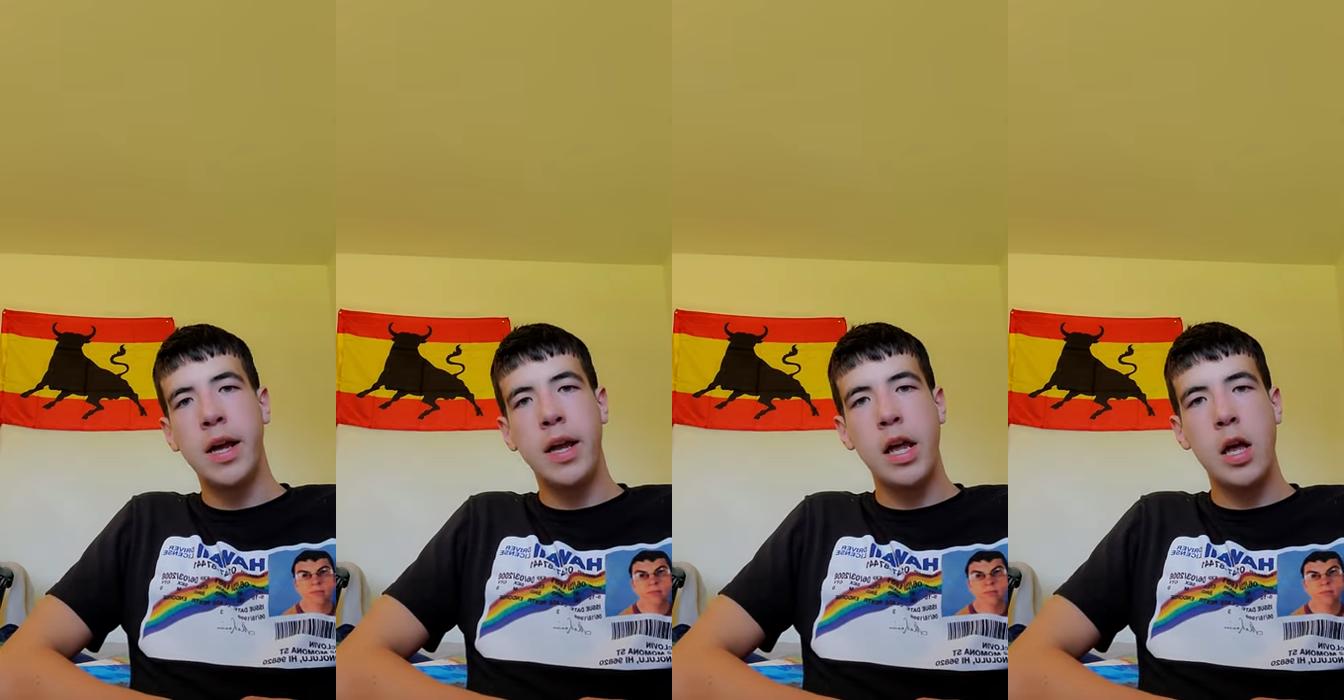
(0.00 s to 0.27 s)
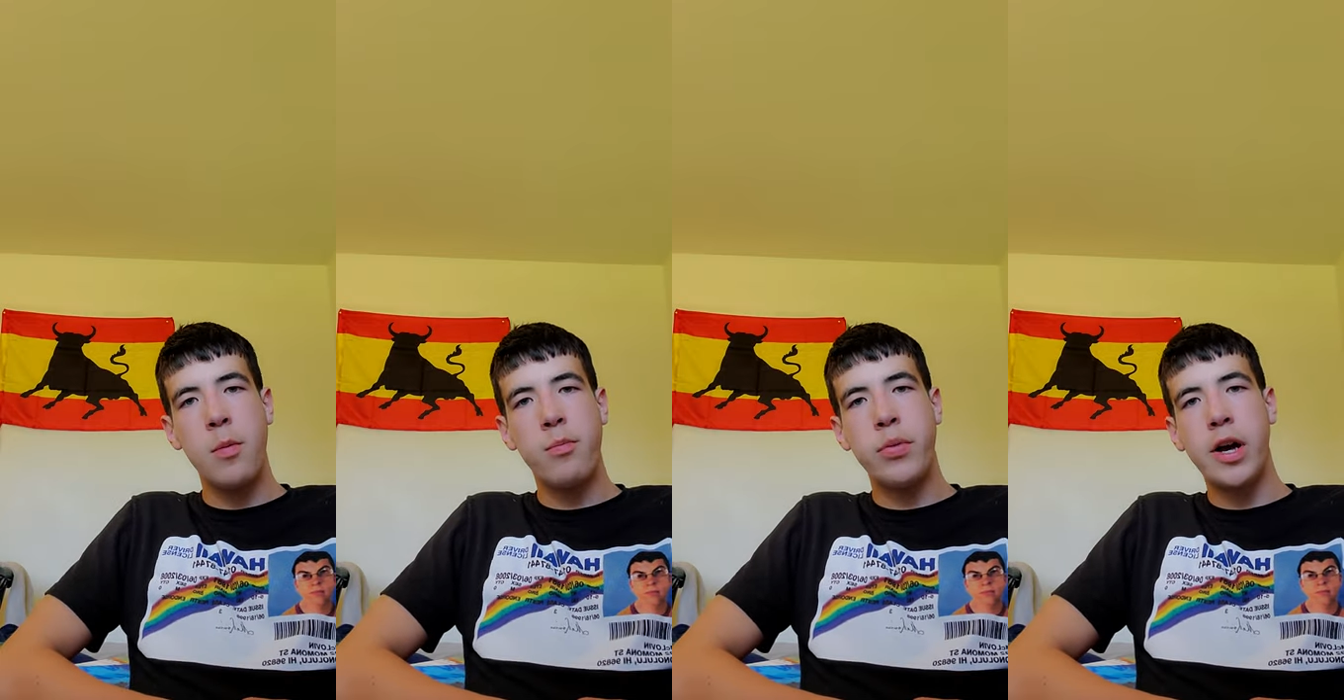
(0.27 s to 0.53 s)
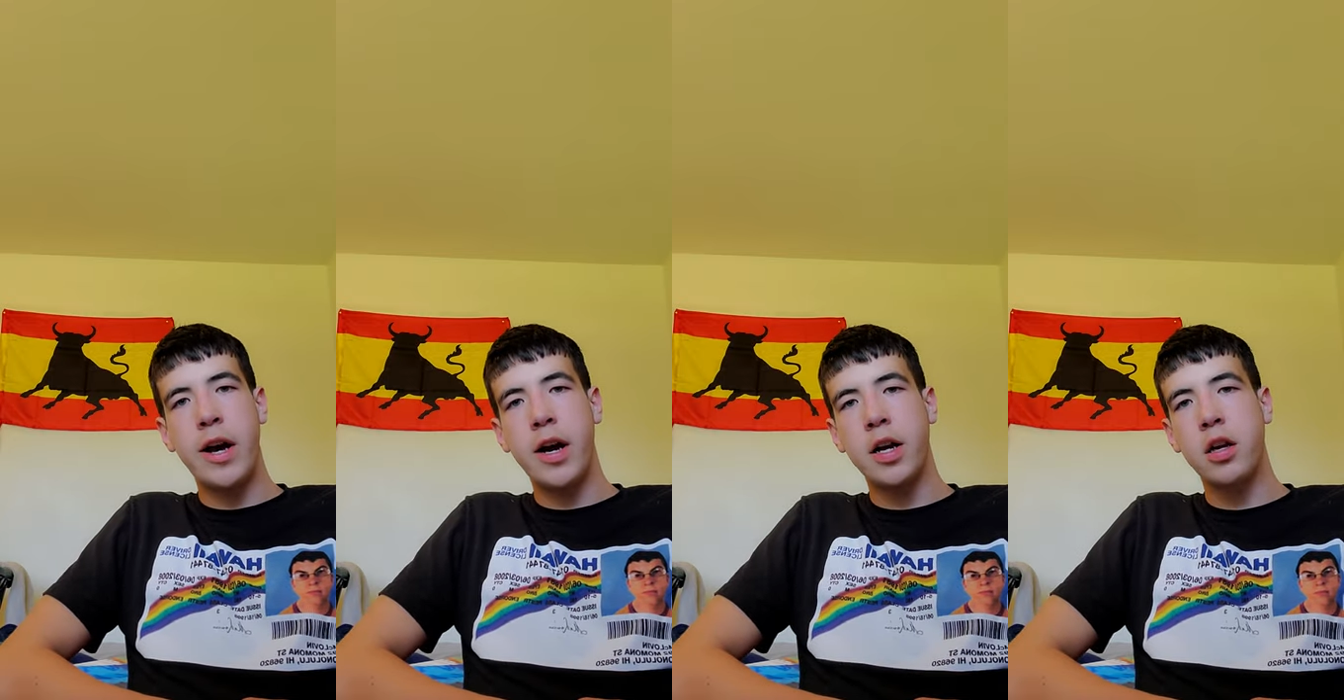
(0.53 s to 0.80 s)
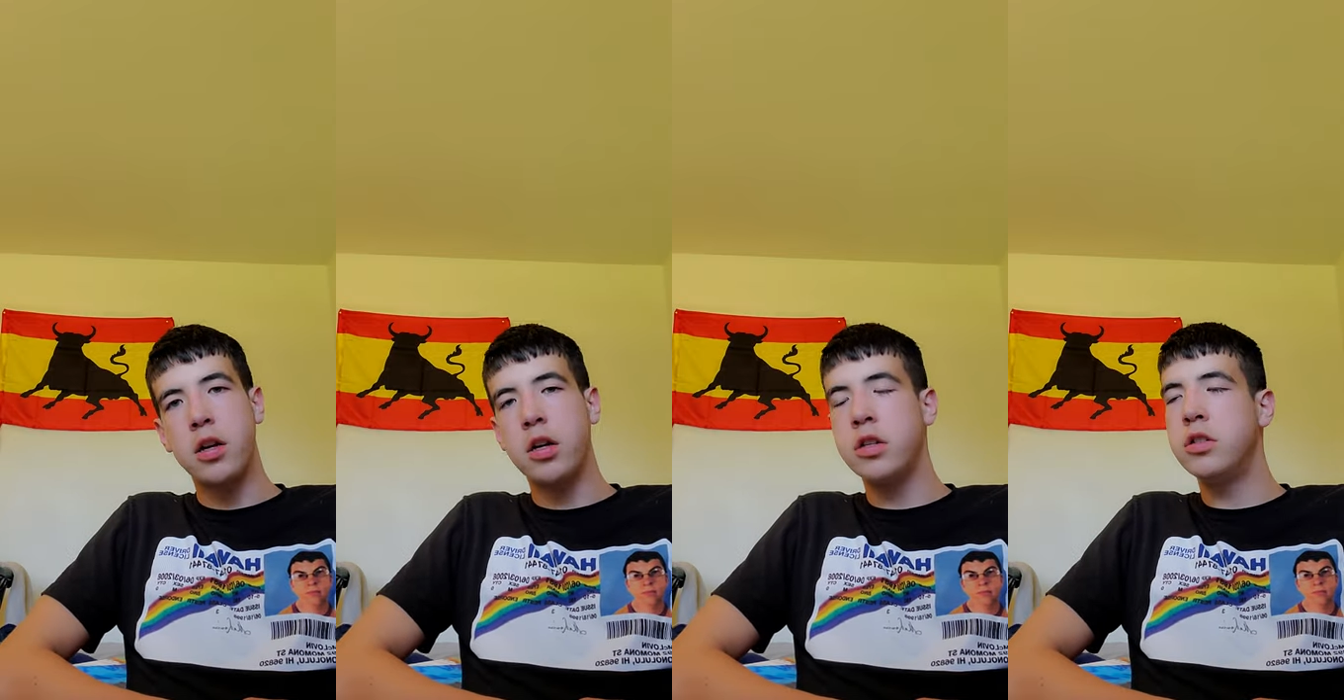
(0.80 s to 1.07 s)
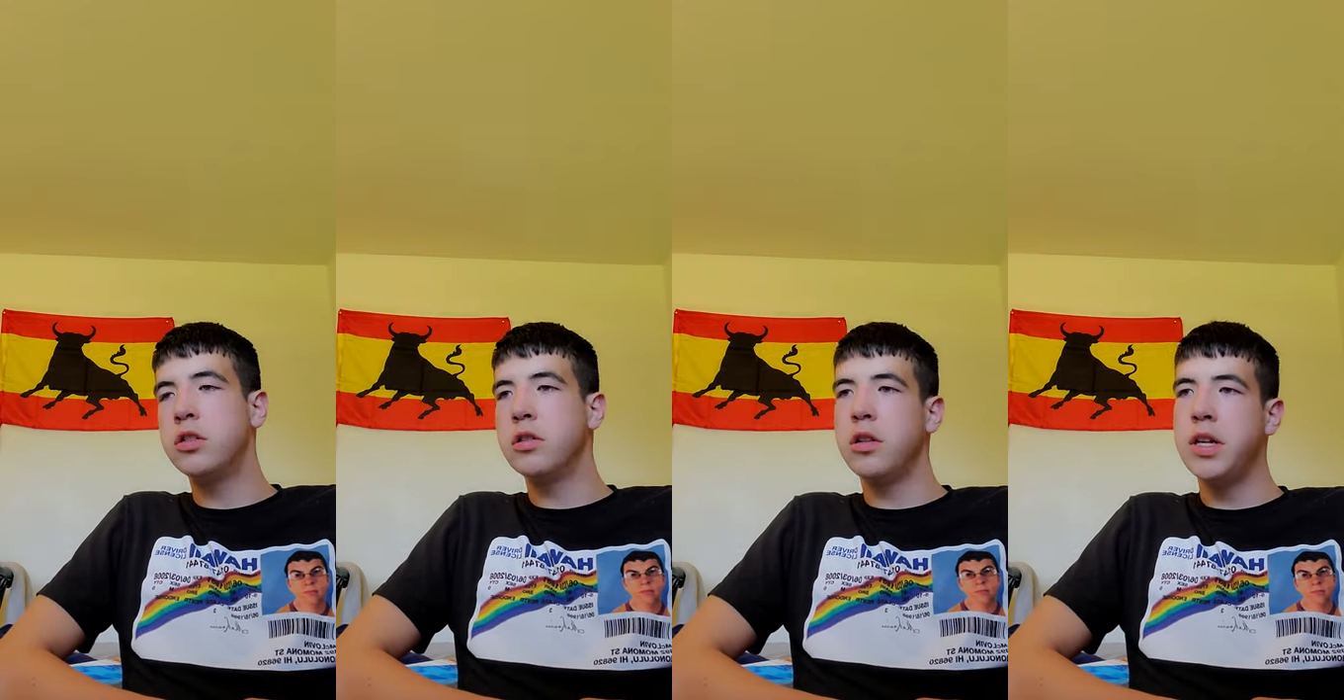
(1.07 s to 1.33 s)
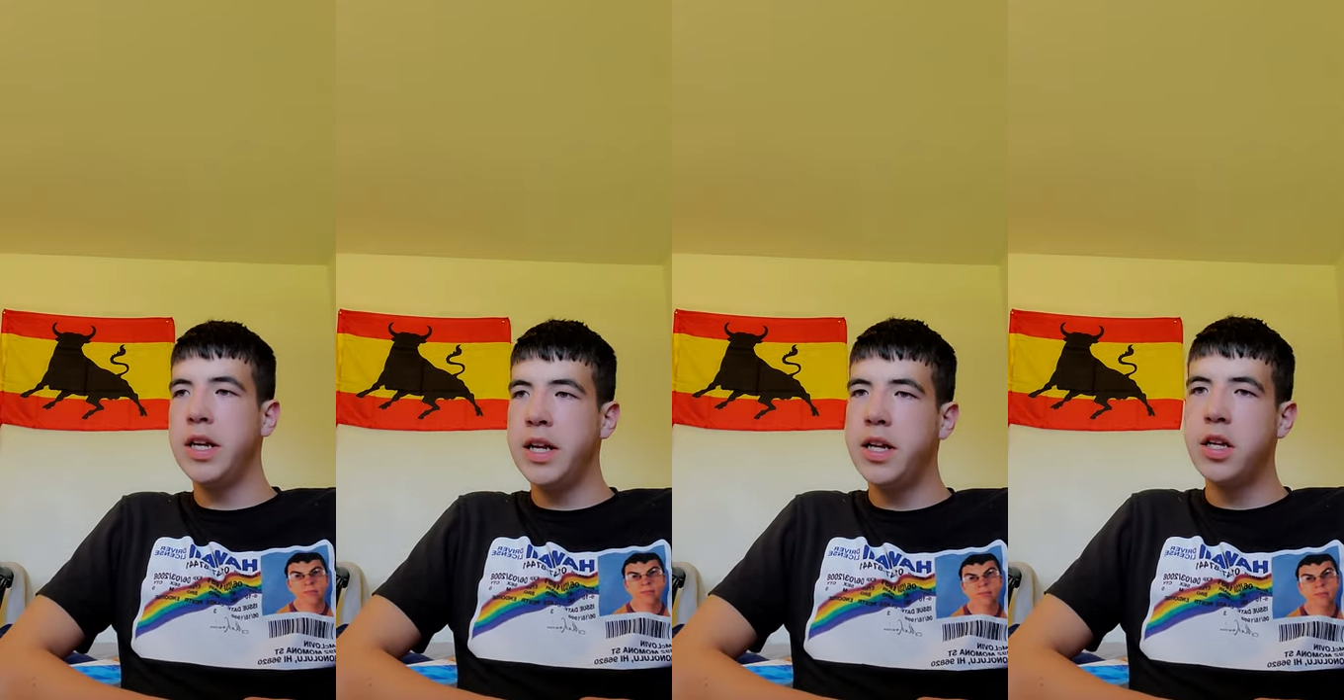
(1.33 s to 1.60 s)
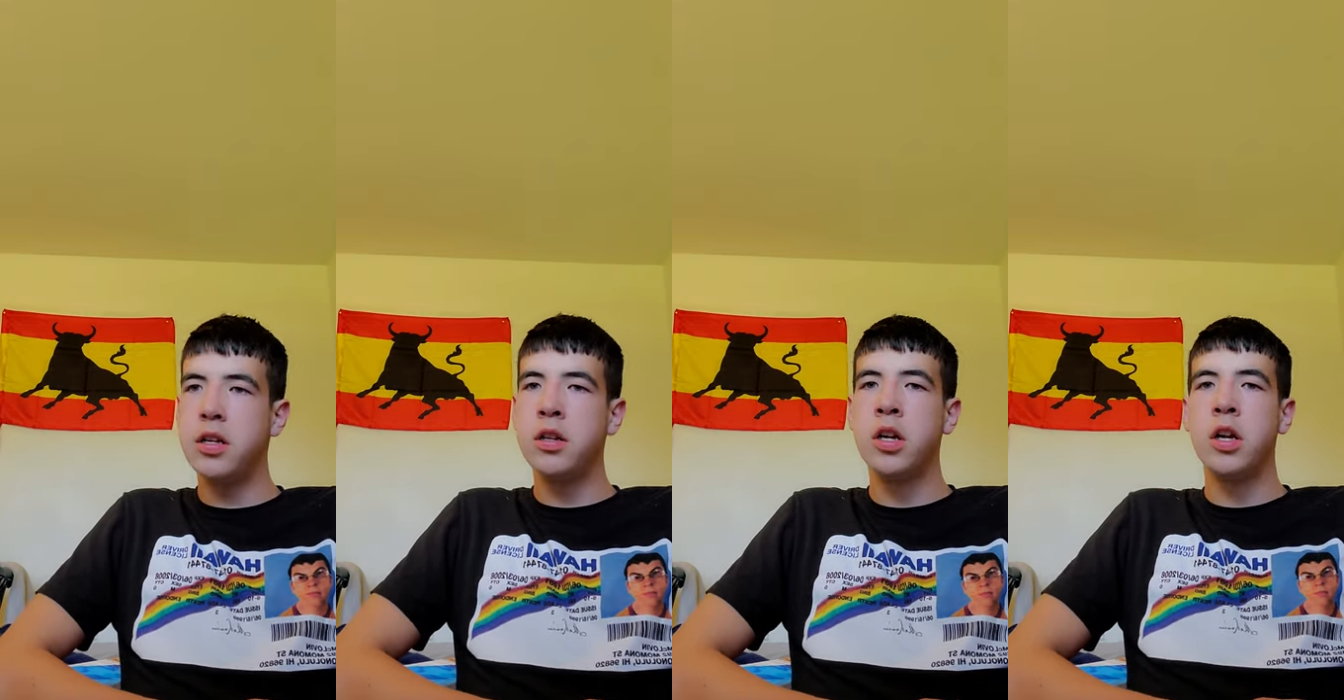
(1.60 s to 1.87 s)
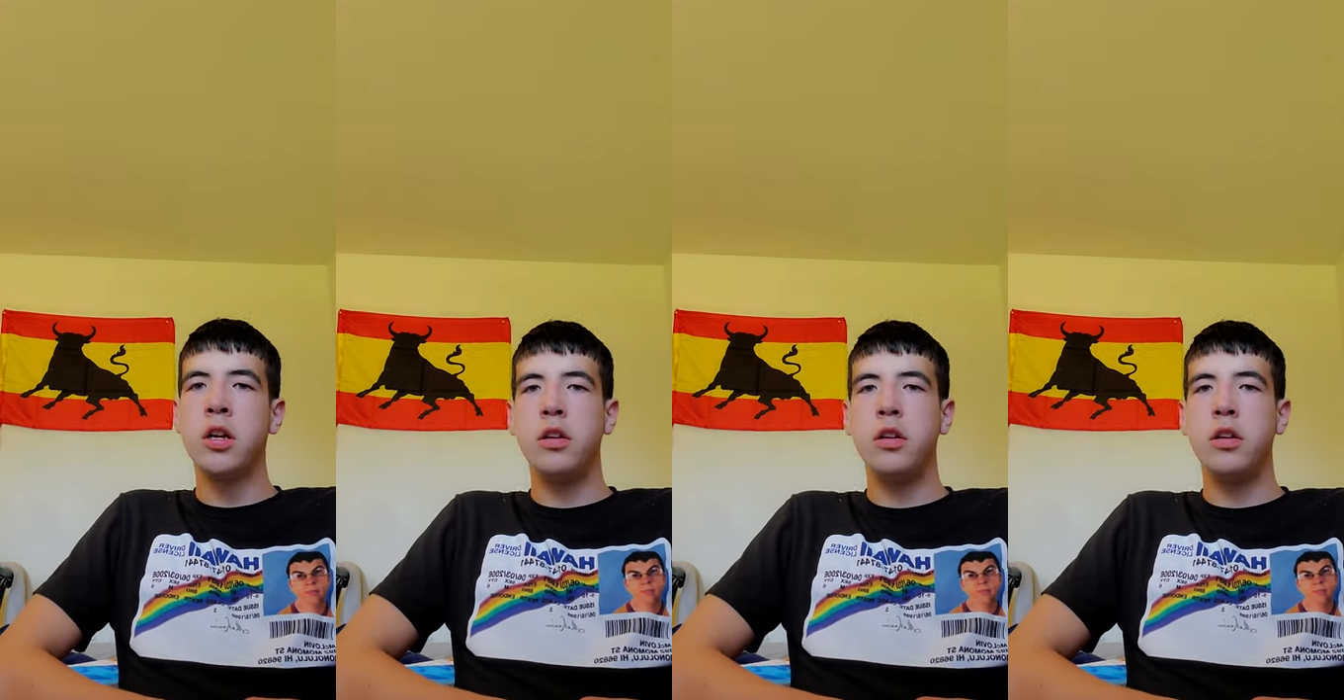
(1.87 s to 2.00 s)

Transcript: get back a deleted